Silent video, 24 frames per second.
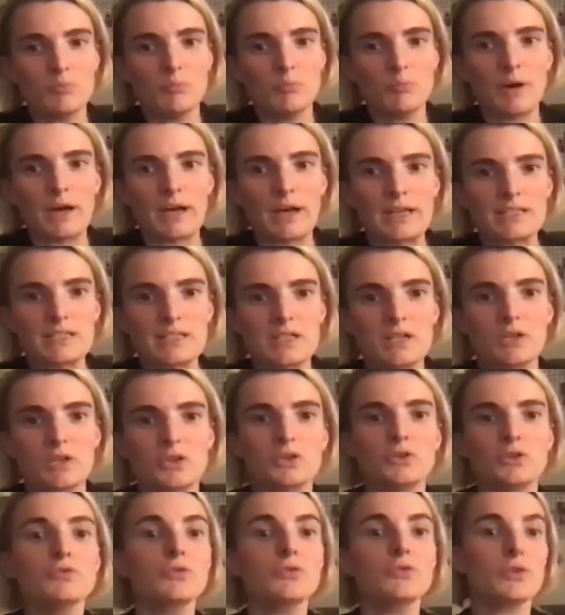But
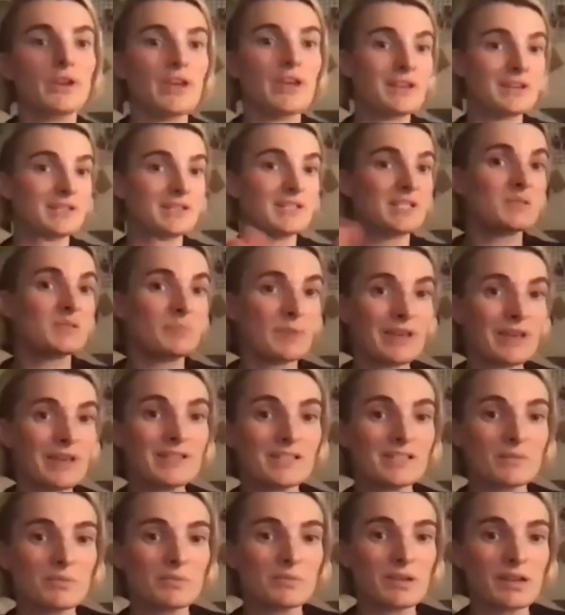you've created a
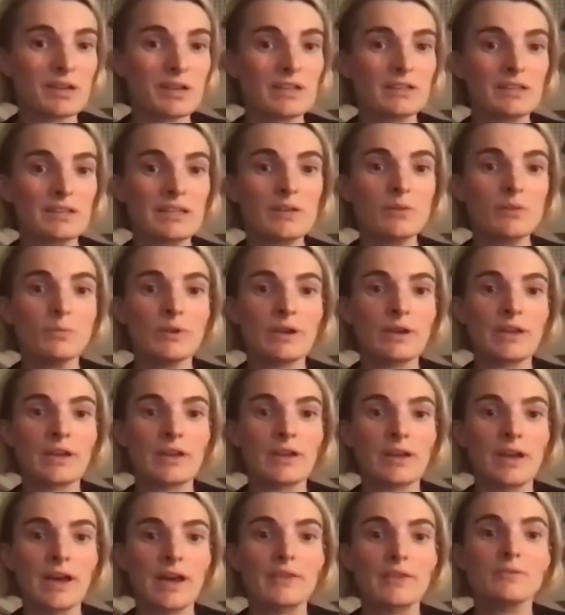space immediately
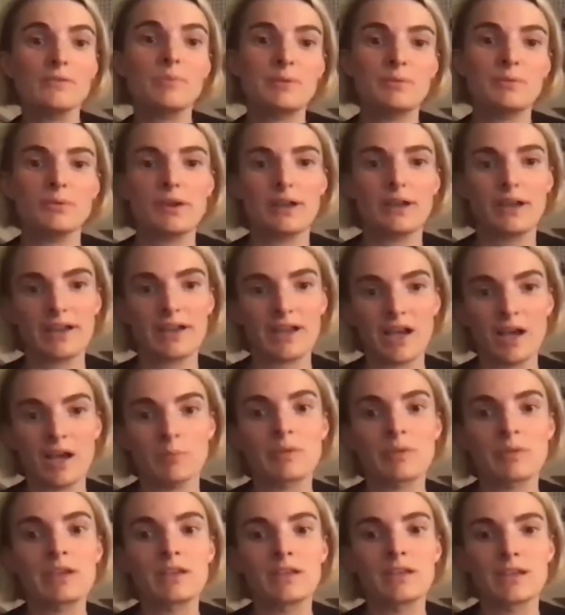where other people can come
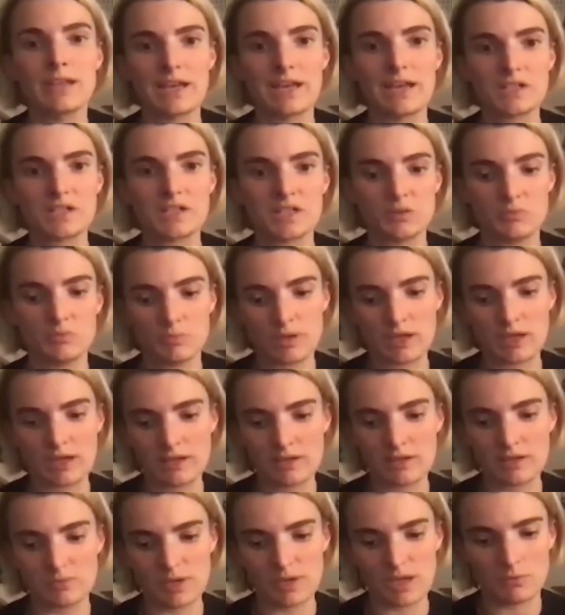in and actually be
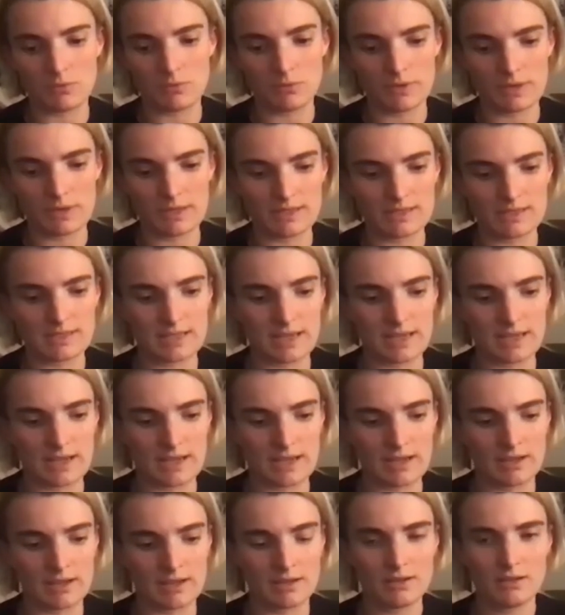the people that
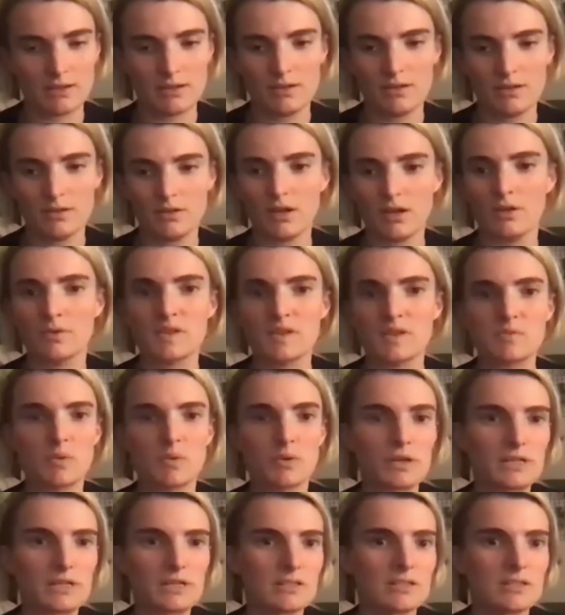say, are
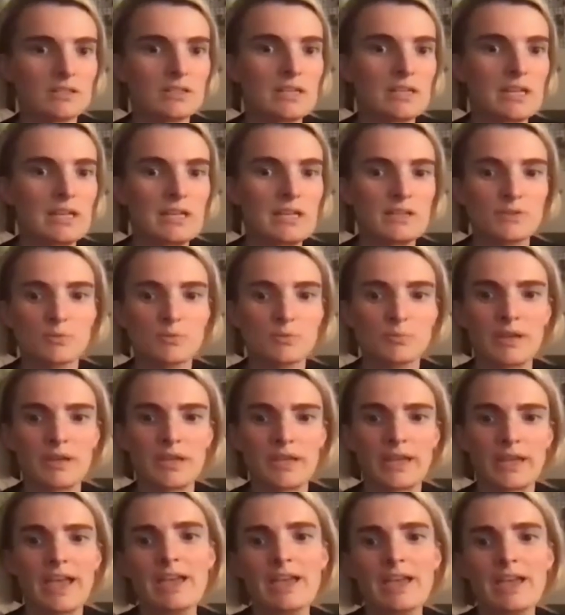responding to the needs, or
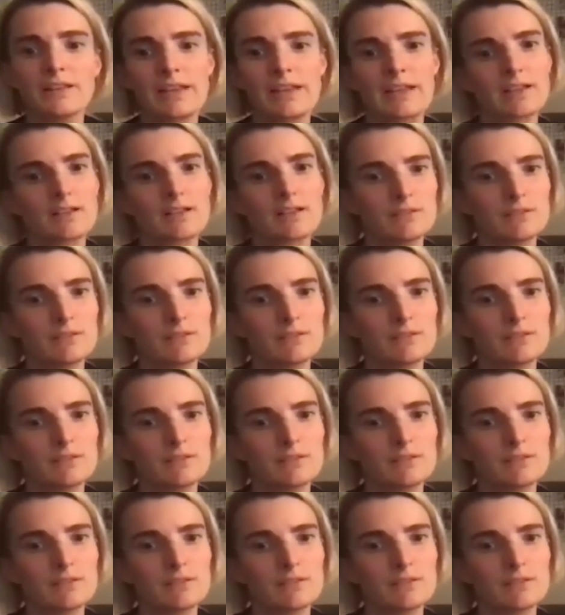being, hey, like,